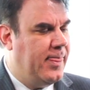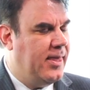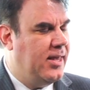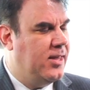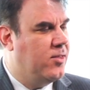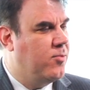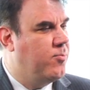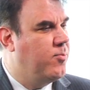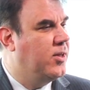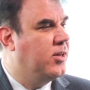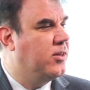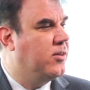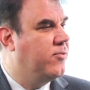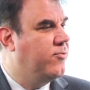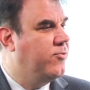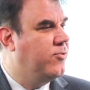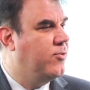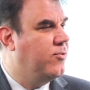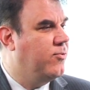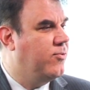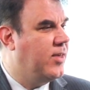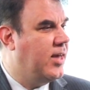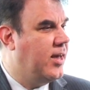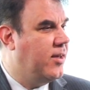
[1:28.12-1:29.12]
in the middle of
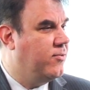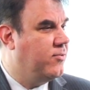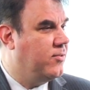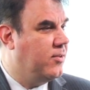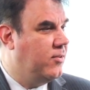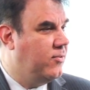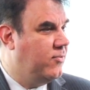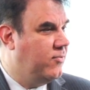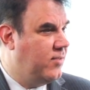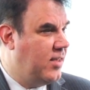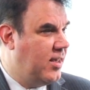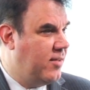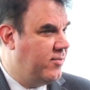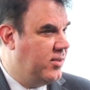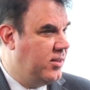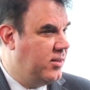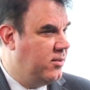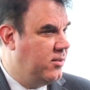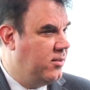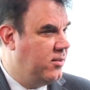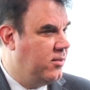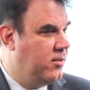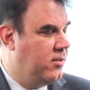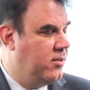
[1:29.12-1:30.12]

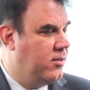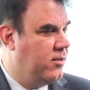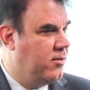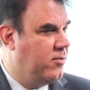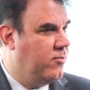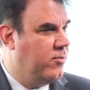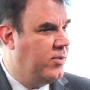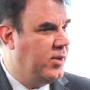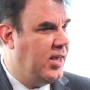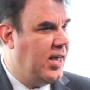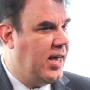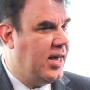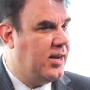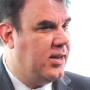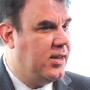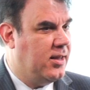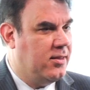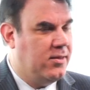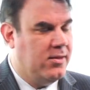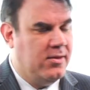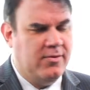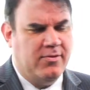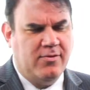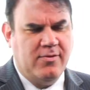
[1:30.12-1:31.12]
2007, we had
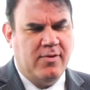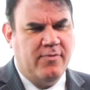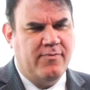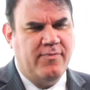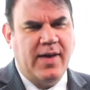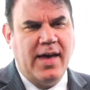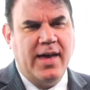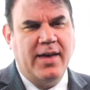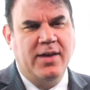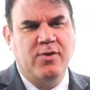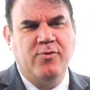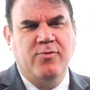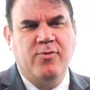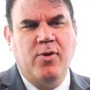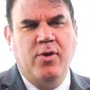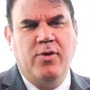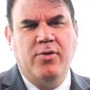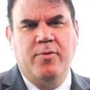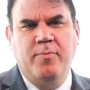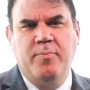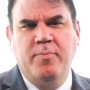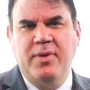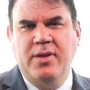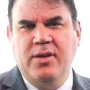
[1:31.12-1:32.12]
this is the value of all
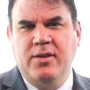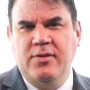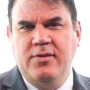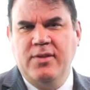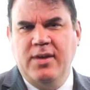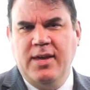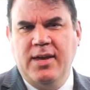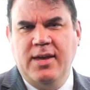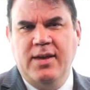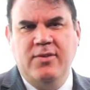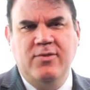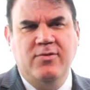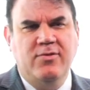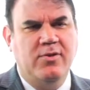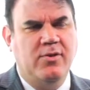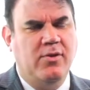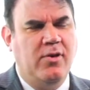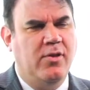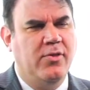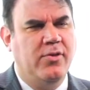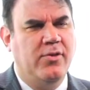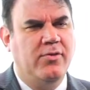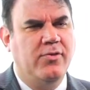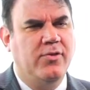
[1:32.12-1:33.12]
the buildings and
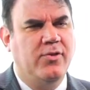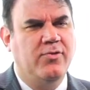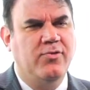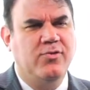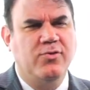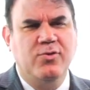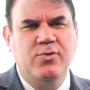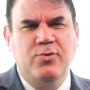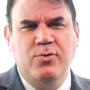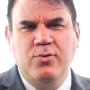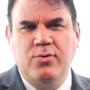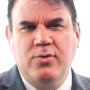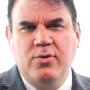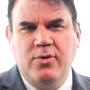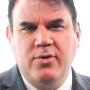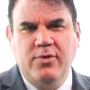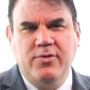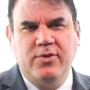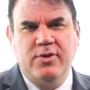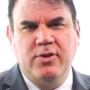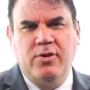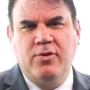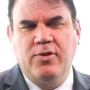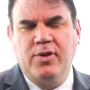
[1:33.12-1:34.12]
all the
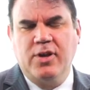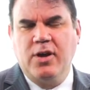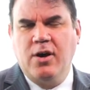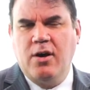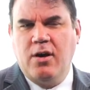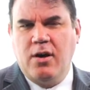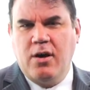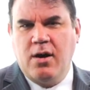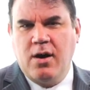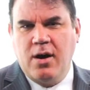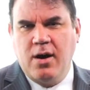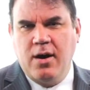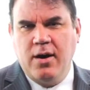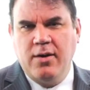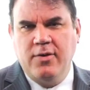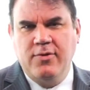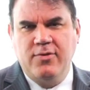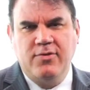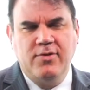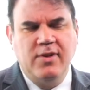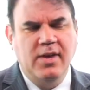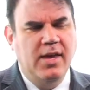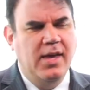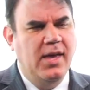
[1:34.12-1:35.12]
schools and all the
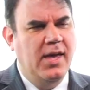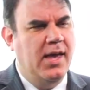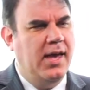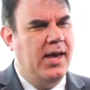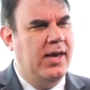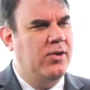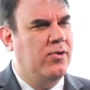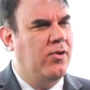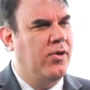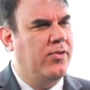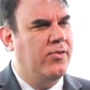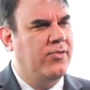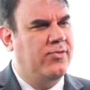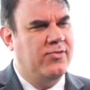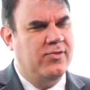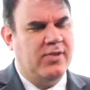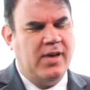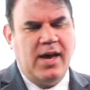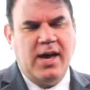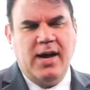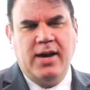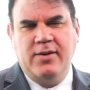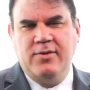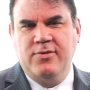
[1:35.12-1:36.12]
cars and all the
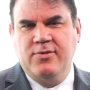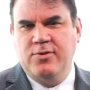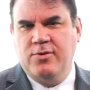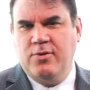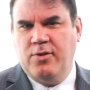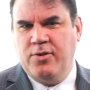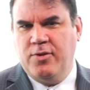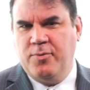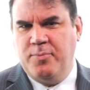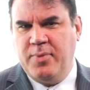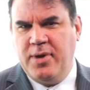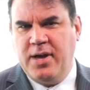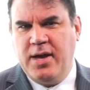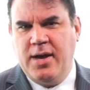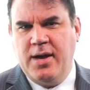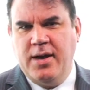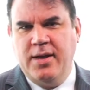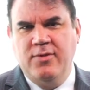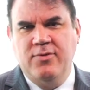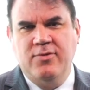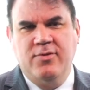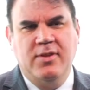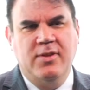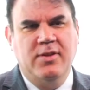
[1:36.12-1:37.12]
stocks and all the
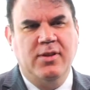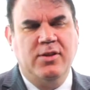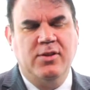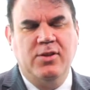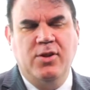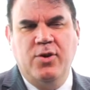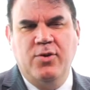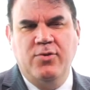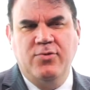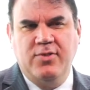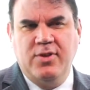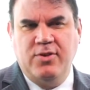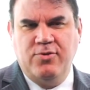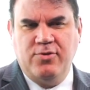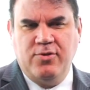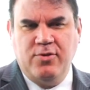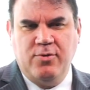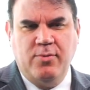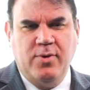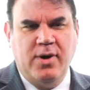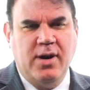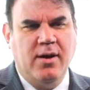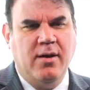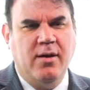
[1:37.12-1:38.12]
bonds and the clothes that
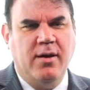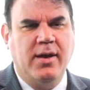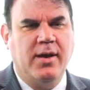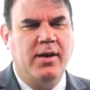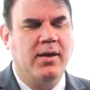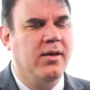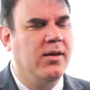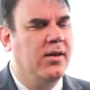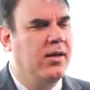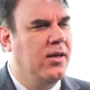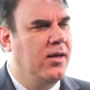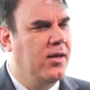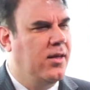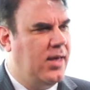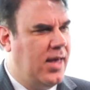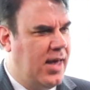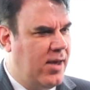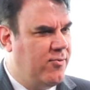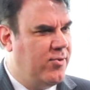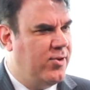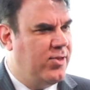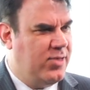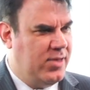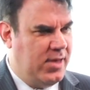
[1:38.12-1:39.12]
you're wearing,
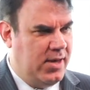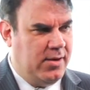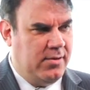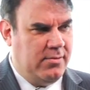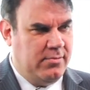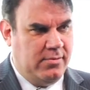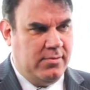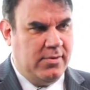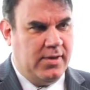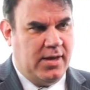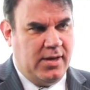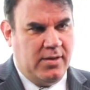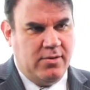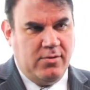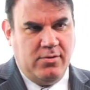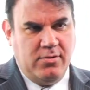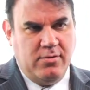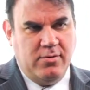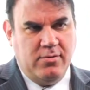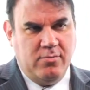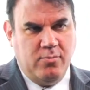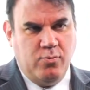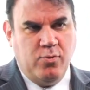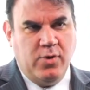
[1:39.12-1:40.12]
everything that
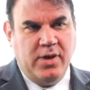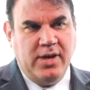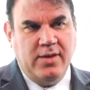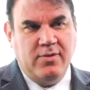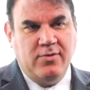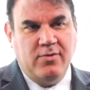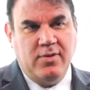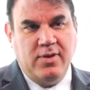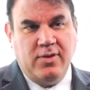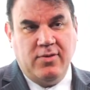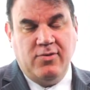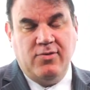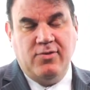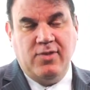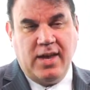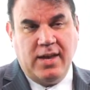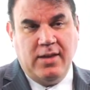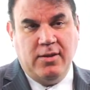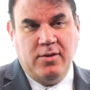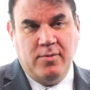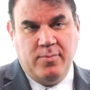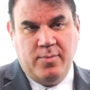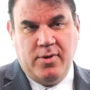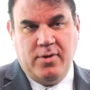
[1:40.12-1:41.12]
is
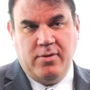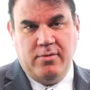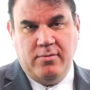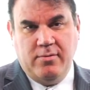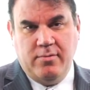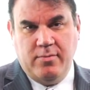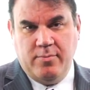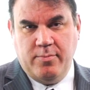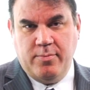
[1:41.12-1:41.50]
saleable.